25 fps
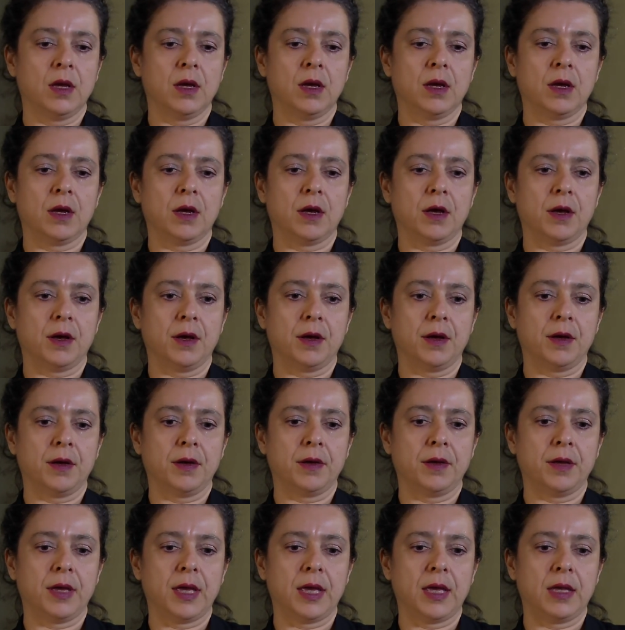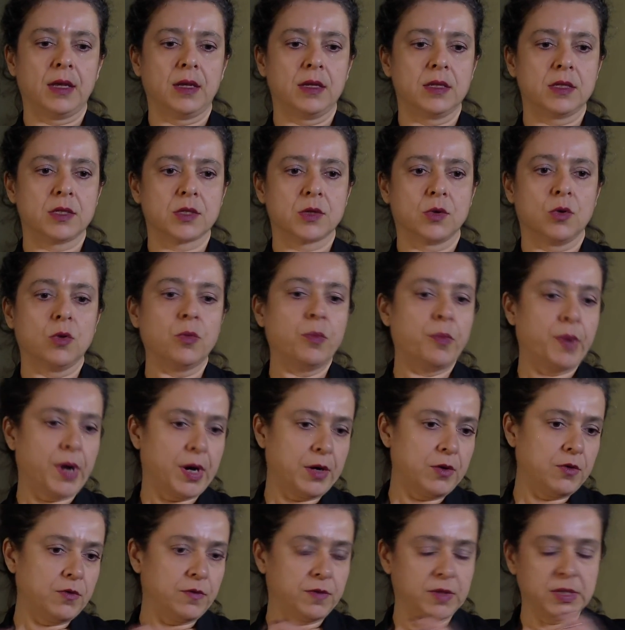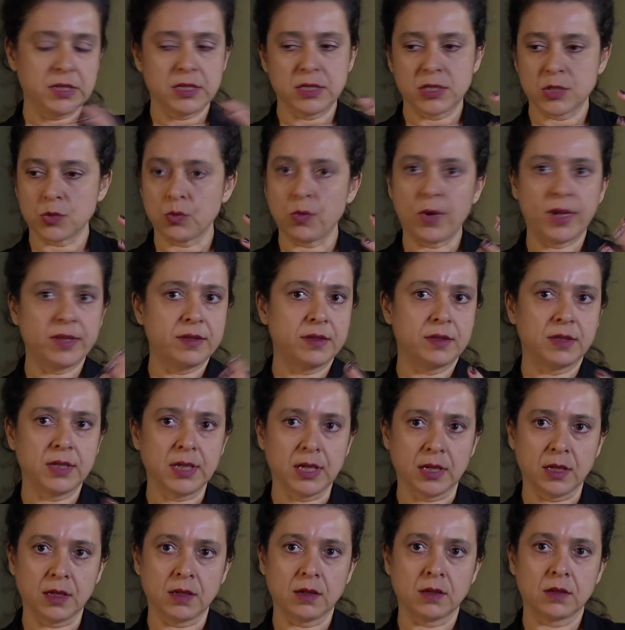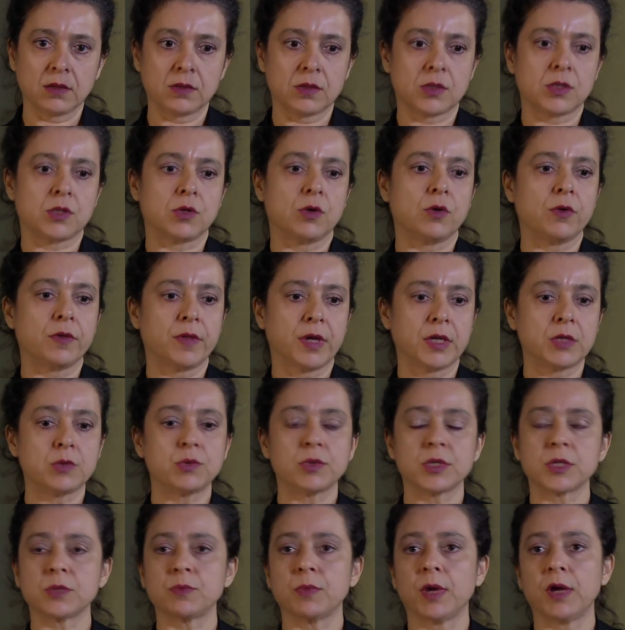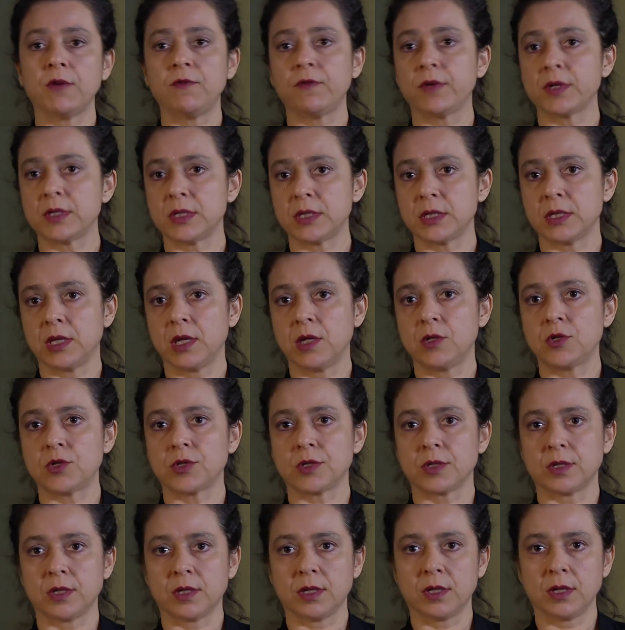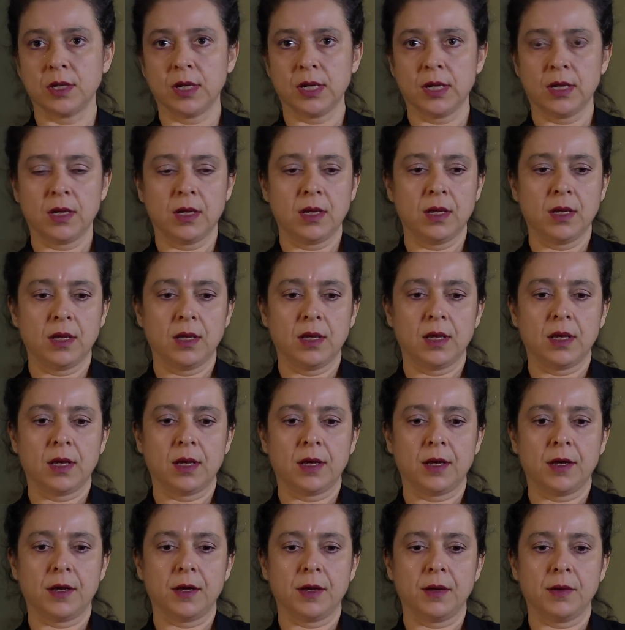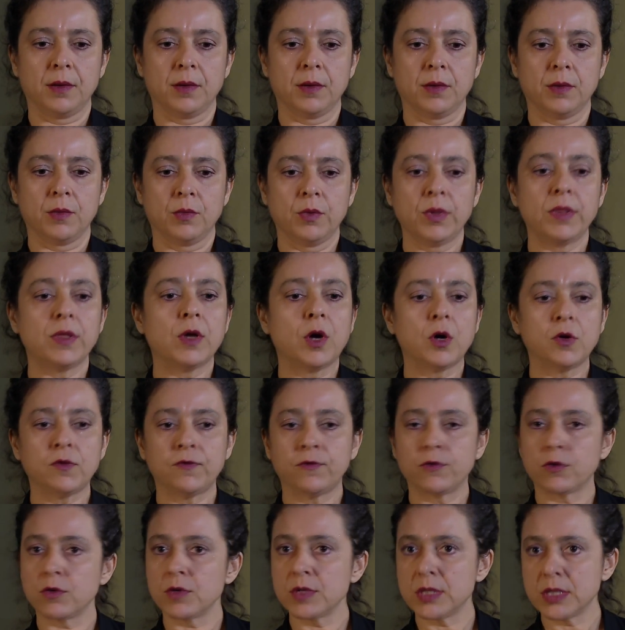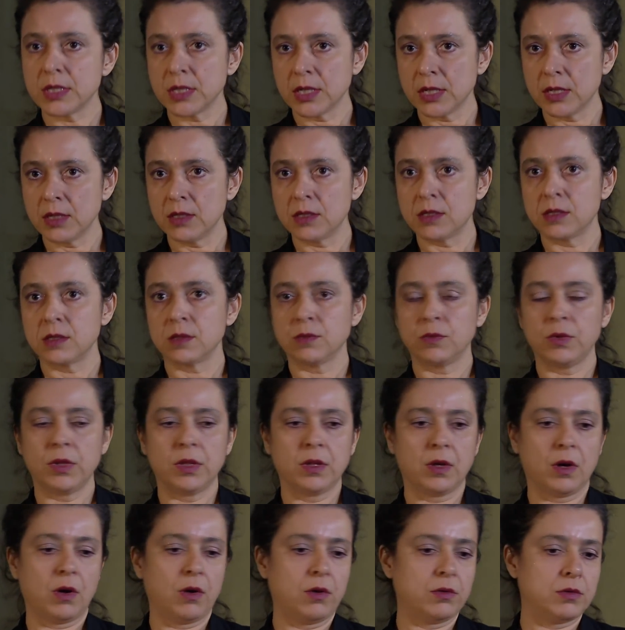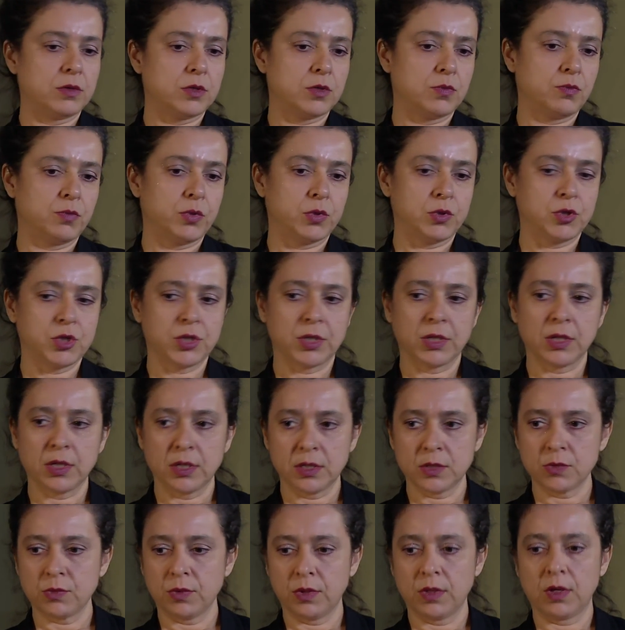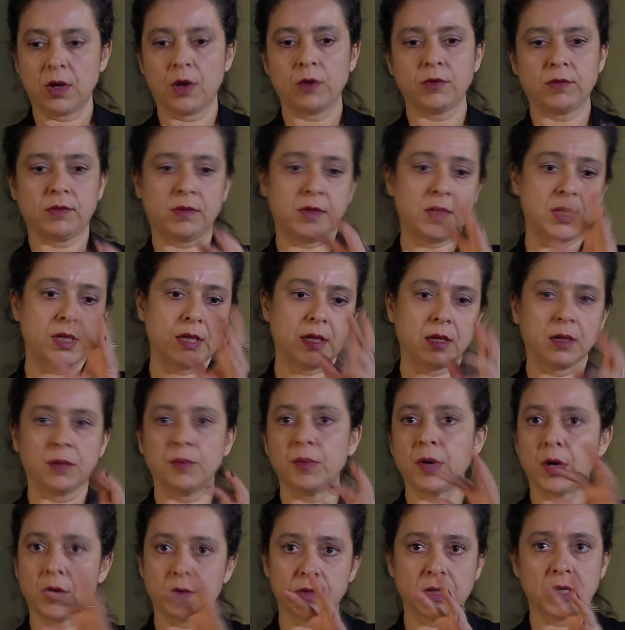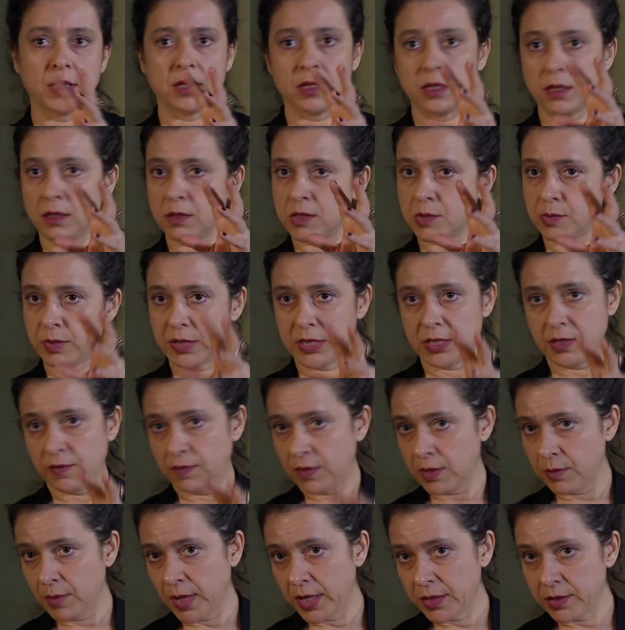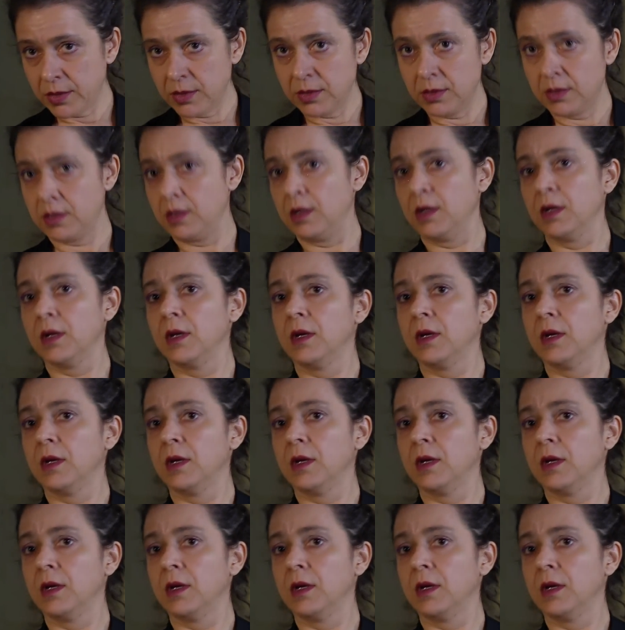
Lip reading: And it's all part of it, it's one thing. So that was my fascination, without forcing it, without pushing it, without thinking about any specific method.